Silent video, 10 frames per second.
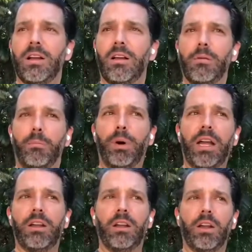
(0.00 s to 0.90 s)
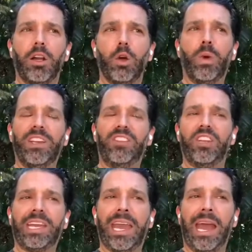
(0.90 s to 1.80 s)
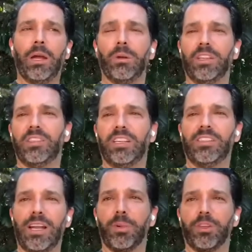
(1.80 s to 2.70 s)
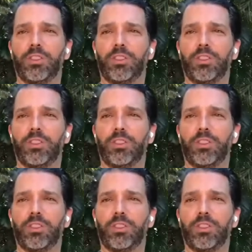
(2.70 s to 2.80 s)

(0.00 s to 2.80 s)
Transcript: But we see countless examples.